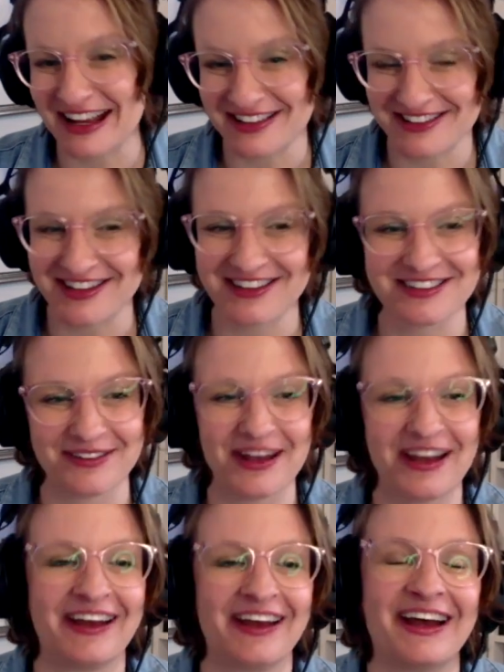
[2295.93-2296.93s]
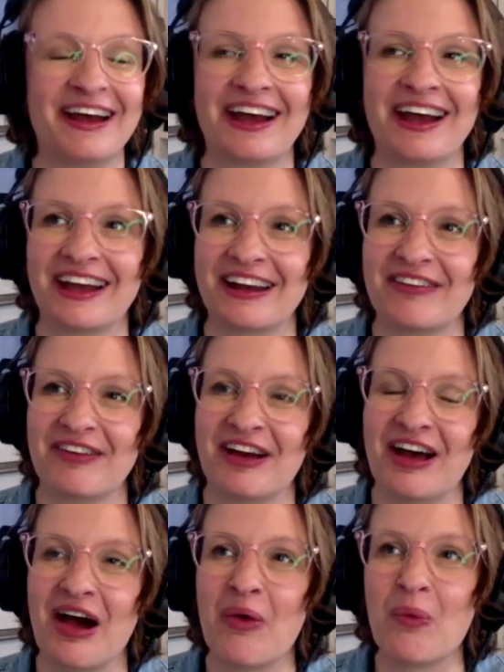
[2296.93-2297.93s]
It's just a kind of
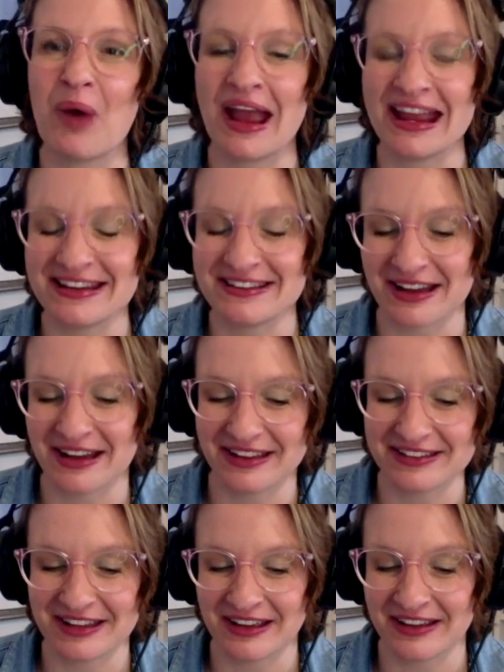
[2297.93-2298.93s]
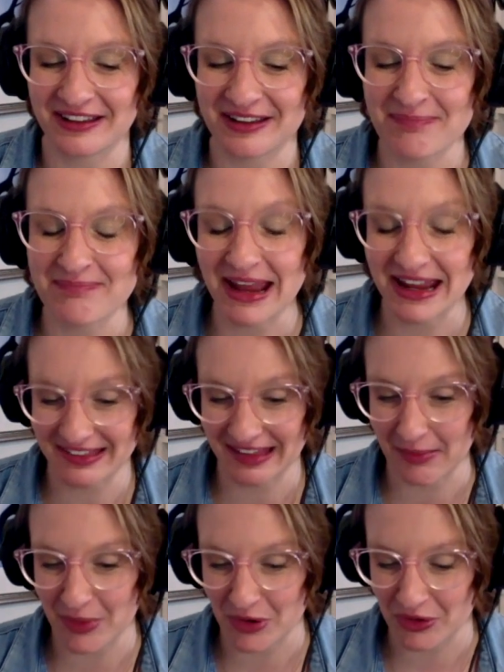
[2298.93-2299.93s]
a way to make
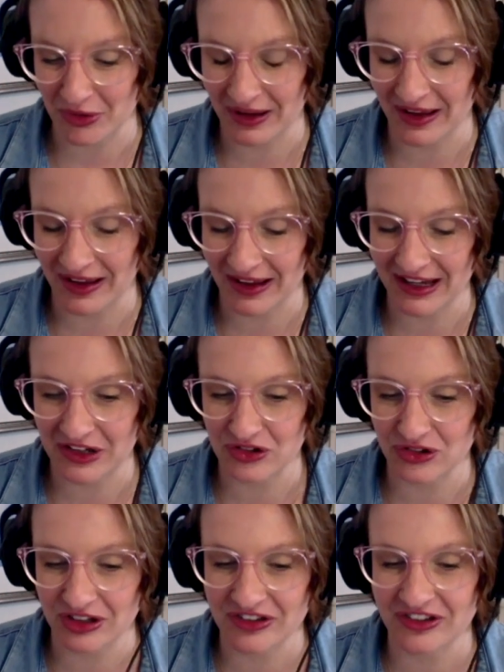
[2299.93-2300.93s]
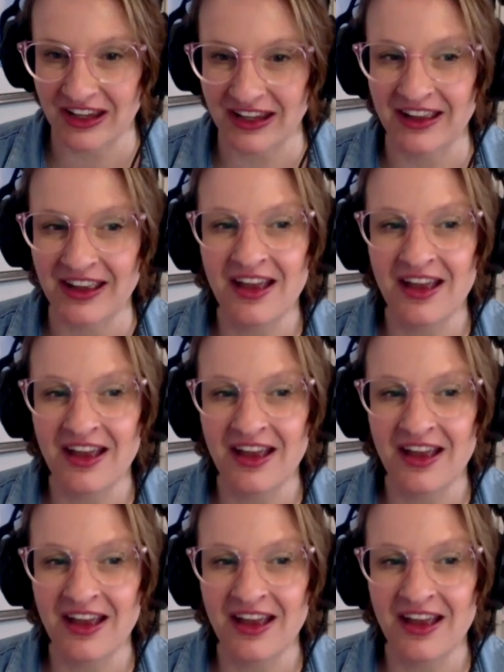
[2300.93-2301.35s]
that more interesting.